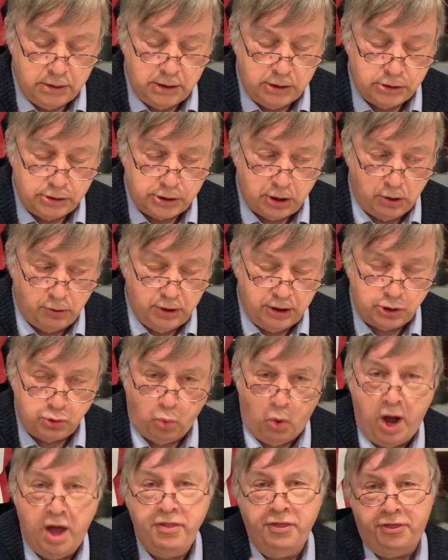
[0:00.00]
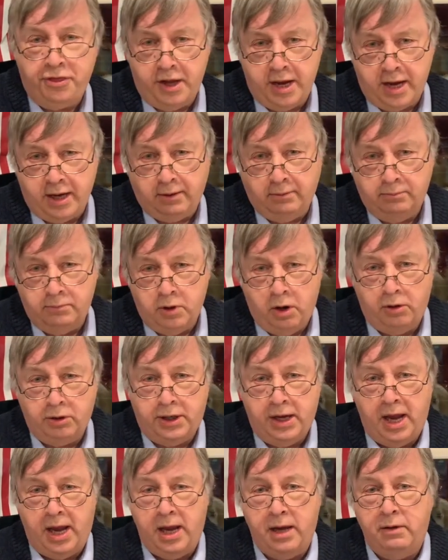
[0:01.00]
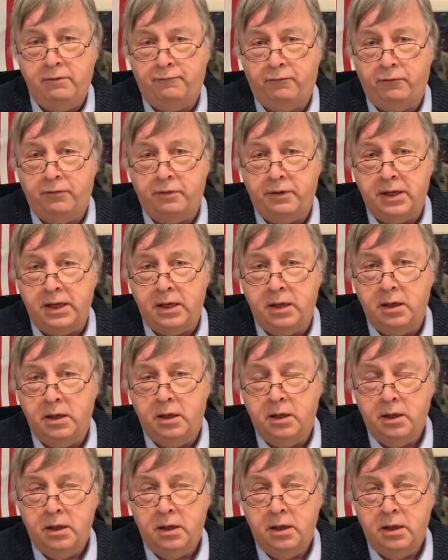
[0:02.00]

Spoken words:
So it's one thing, okay, for this